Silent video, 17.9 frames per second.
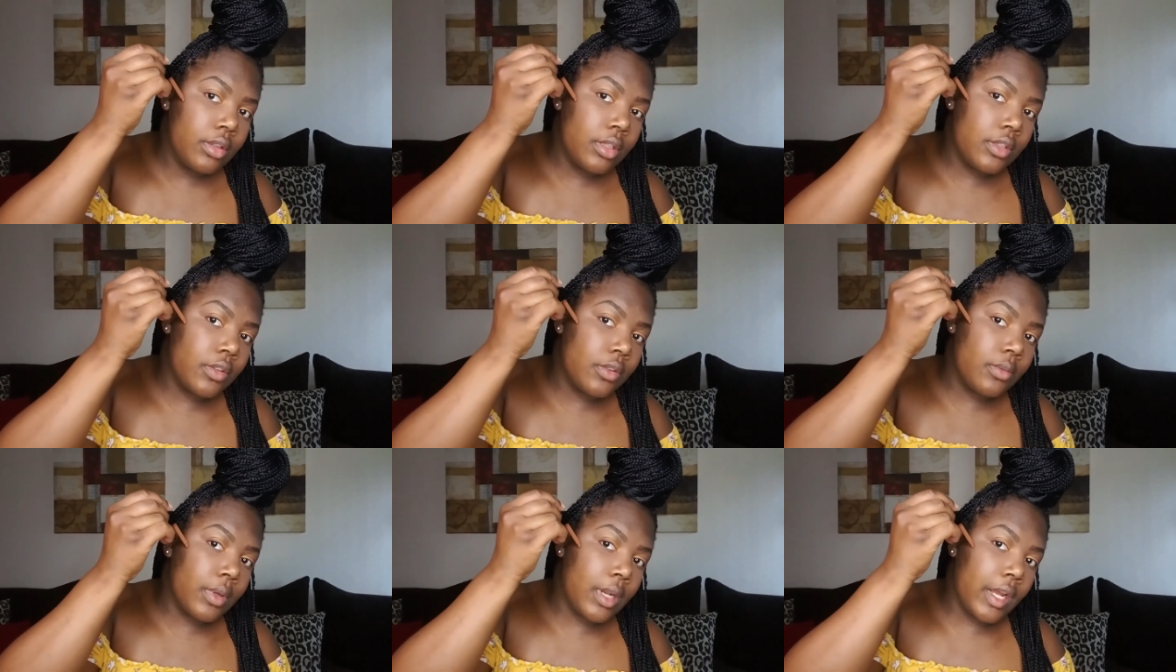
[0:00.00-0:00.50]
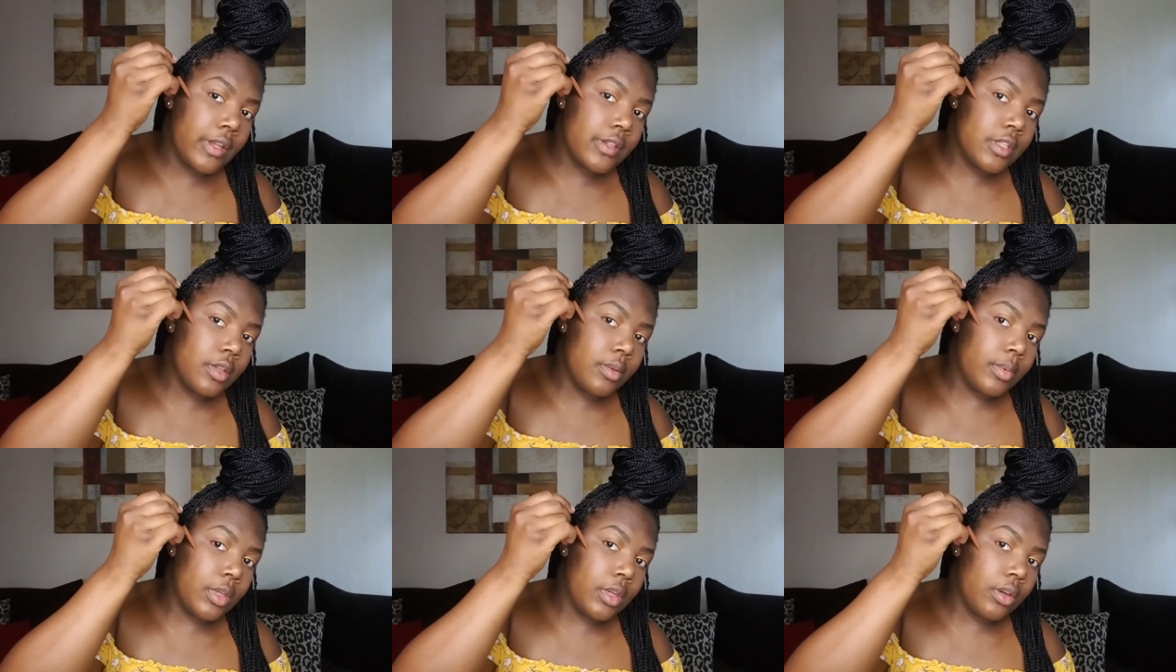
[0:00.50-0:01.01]
This is what I
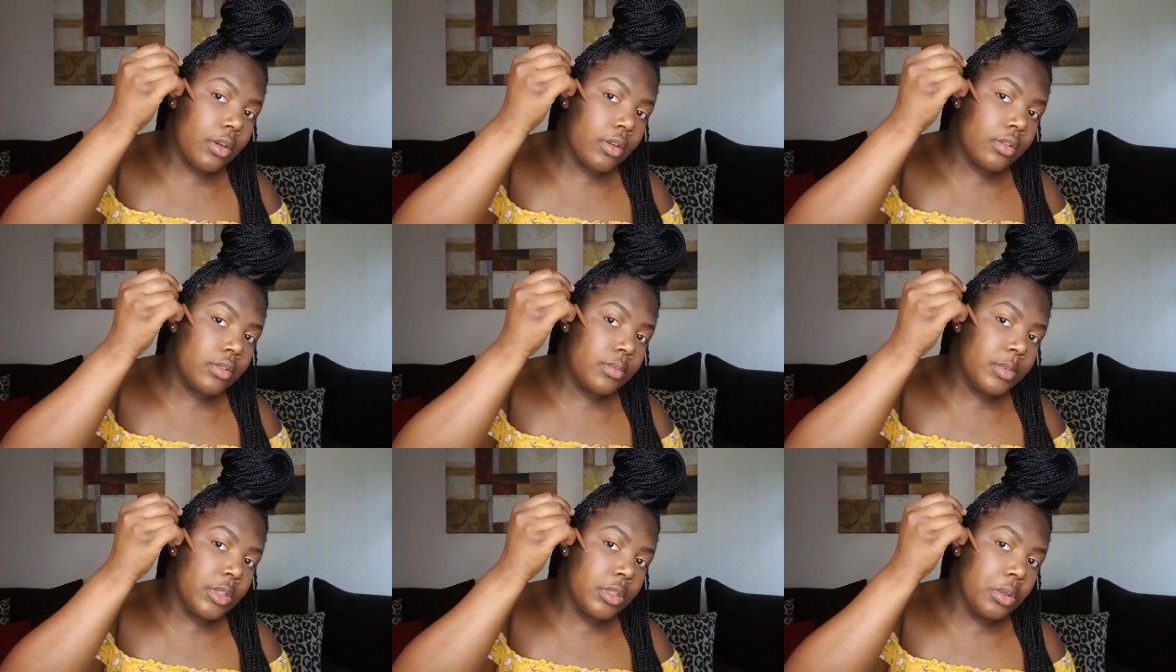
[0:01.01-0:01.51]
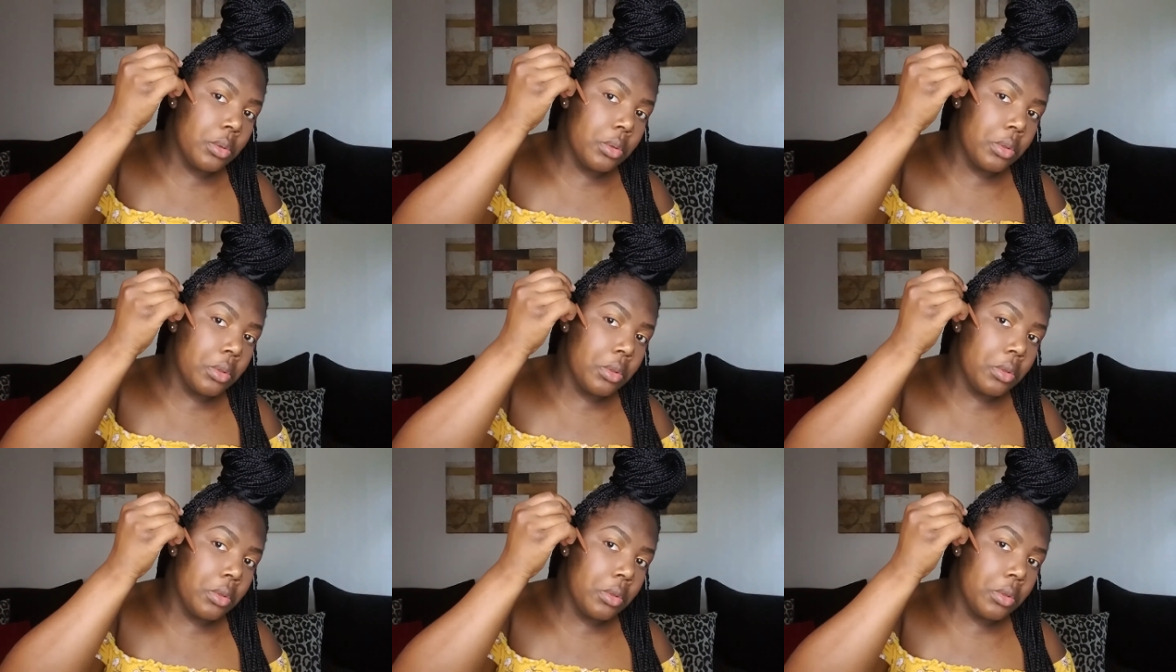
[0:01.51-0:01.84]
see the girls be doing.